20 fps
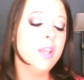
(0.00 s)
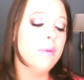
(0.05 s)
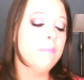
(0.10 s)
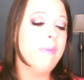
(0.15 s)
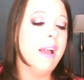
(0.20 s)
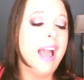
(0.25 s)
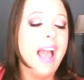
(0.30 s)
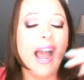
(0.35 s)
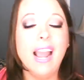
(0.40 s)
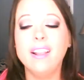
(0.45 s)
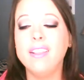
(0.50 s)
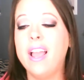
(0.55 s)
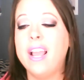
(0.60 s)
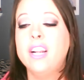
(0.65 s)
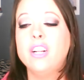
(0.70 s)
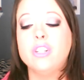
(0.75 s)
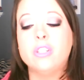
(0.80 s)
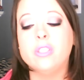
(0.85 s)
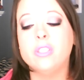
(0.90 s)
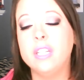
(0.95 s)
my
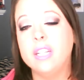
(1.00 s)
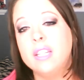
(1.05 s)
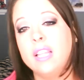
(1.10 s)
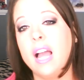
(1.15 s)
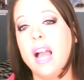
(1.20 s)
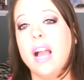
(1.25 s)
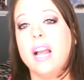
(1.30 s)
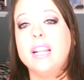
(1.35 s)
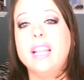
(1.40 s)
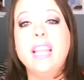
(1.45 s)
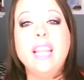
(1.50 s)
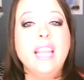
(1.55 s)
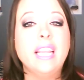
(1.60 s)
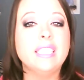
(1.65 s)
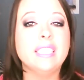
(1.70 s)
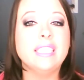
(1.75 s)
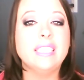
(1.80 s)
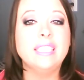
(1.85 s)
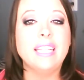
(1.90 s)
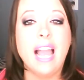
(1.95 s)
eyeliner is still on. It
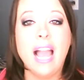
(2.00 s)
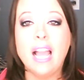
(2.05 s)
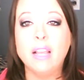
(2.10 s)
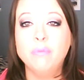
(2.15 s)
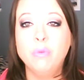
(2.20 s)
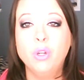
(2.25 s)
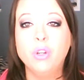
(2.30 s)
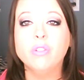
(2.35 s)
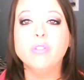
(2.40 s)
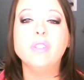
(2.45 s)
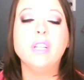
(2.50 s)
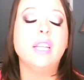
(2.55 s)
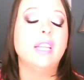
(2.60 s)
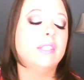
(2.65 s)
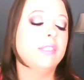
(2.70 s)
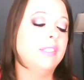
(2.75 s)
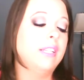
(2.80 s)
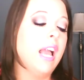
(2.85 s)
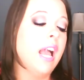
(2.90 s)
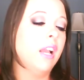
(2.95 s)
has not moved. It
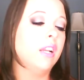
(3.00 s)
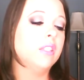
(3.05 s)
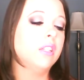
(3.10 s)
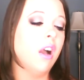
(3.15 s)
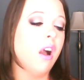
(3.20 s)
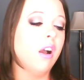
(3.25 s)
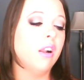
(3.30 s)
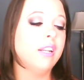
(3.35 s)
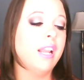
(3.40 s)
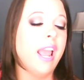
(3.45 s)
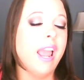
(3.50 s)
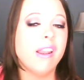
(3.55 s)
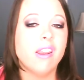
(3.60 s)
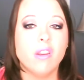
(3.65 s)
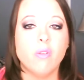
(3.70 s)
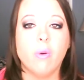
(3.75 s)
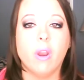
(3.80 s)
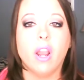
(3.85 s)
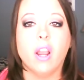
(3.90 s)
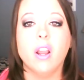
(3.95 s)
has not gone
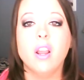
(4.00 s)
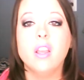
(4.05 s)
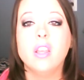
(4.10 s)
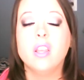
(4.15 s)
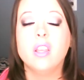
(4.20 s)
anywhere.